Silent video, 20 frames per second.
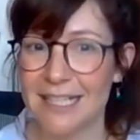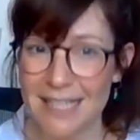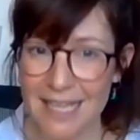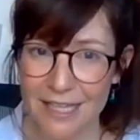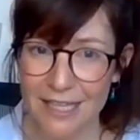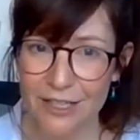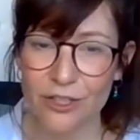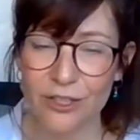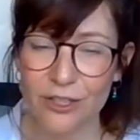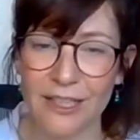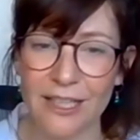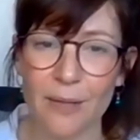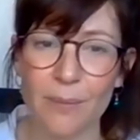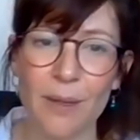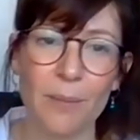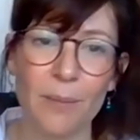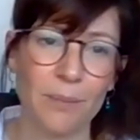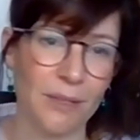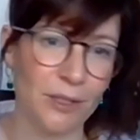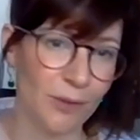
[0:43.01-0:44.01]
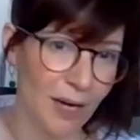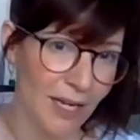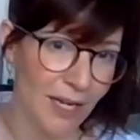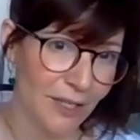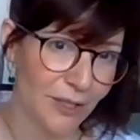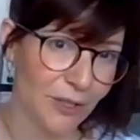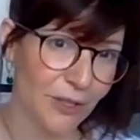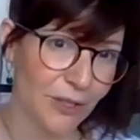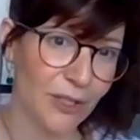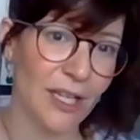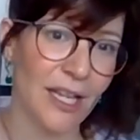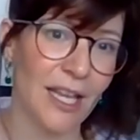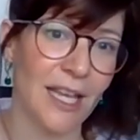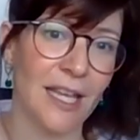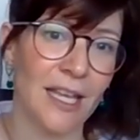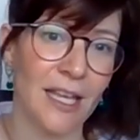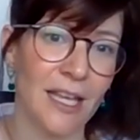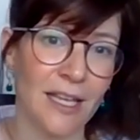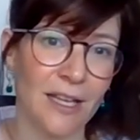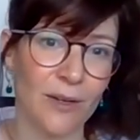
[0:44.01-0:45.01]
So Arevot is an organization and a
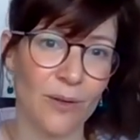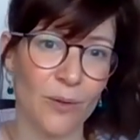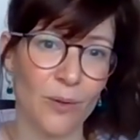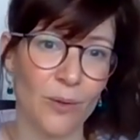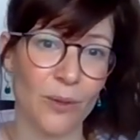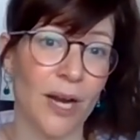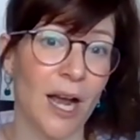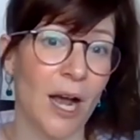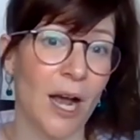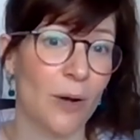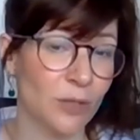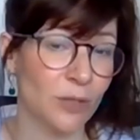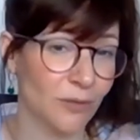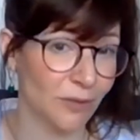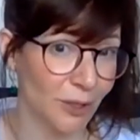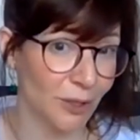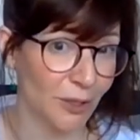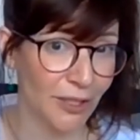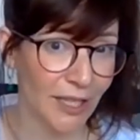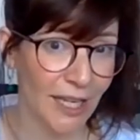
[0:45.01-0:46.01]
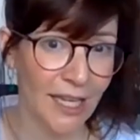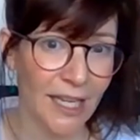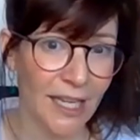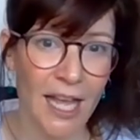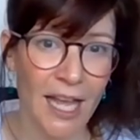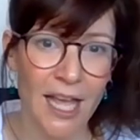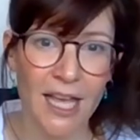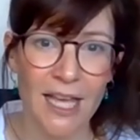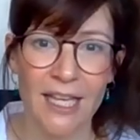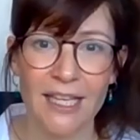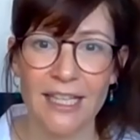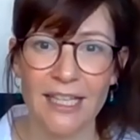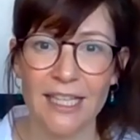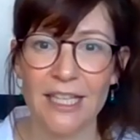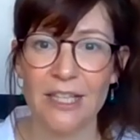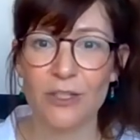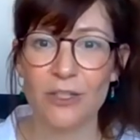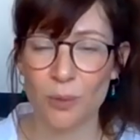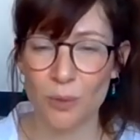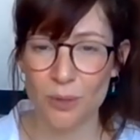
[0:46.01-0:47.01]
Bet Midrash or House of Learning
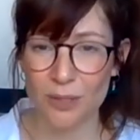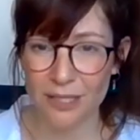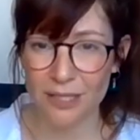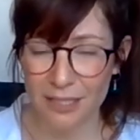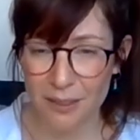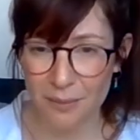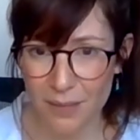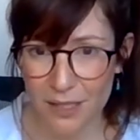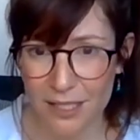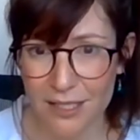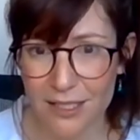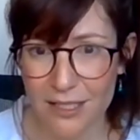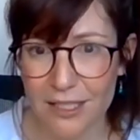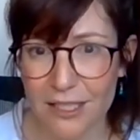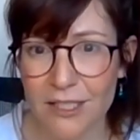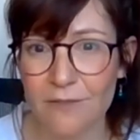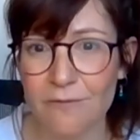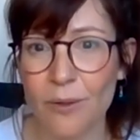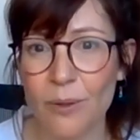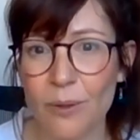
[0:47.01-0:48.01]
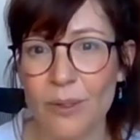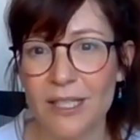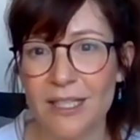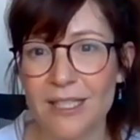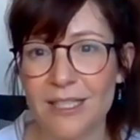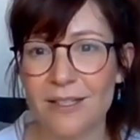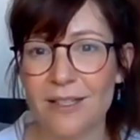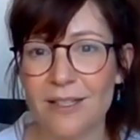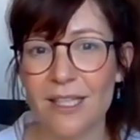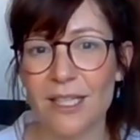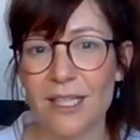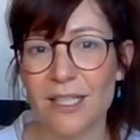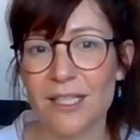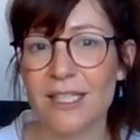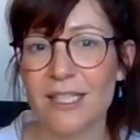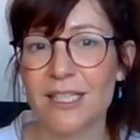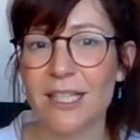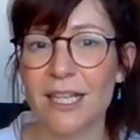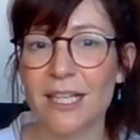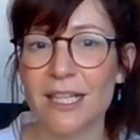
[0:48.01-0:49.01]
in Jerusalem, devoted to
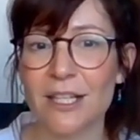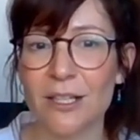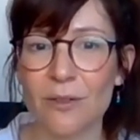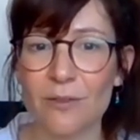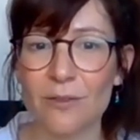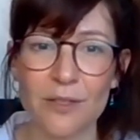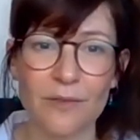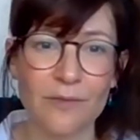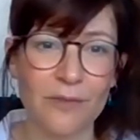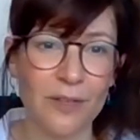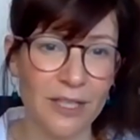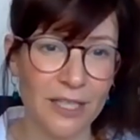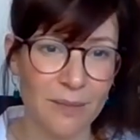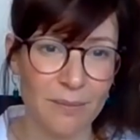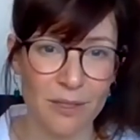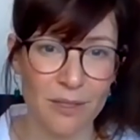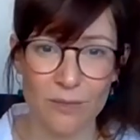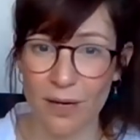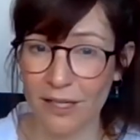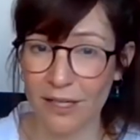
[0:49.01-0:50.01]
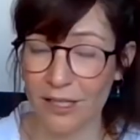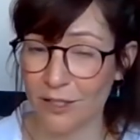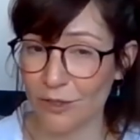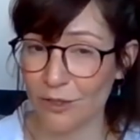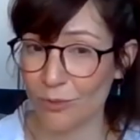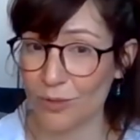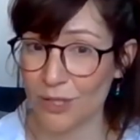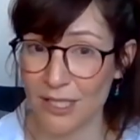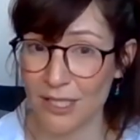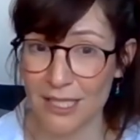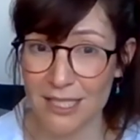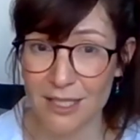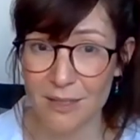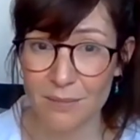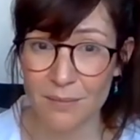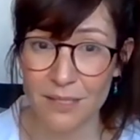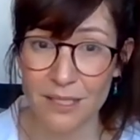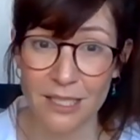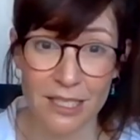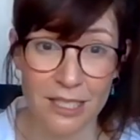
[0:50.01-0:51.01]
the study of Sephardi Mizrahi
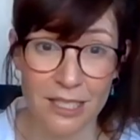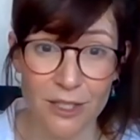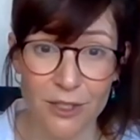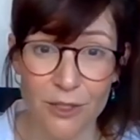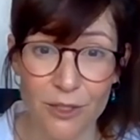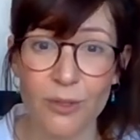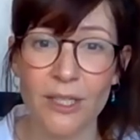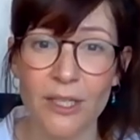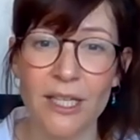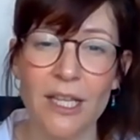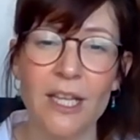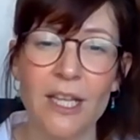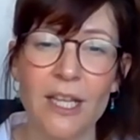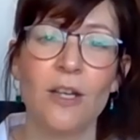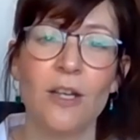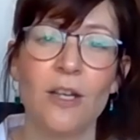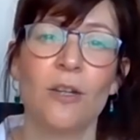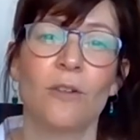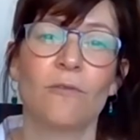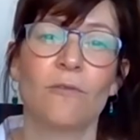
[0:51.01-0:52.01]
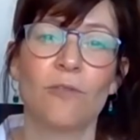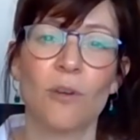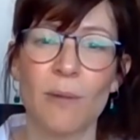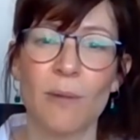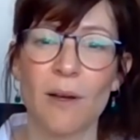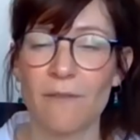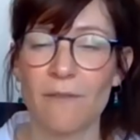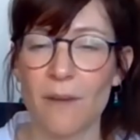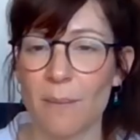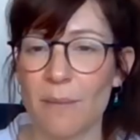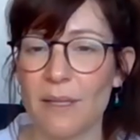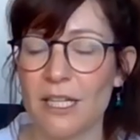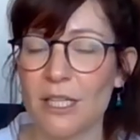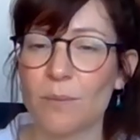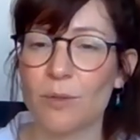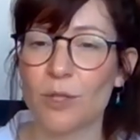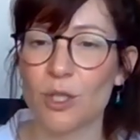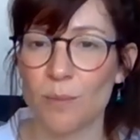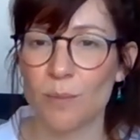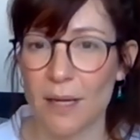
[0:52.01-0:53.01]
Judaism and history from a
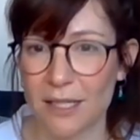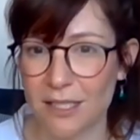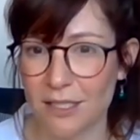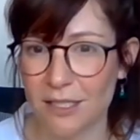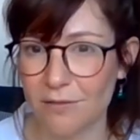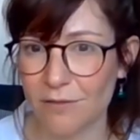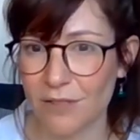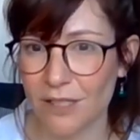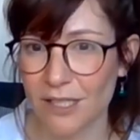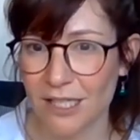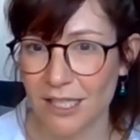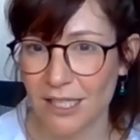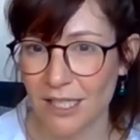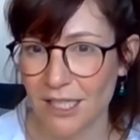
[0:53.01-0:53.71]
feminist perspective.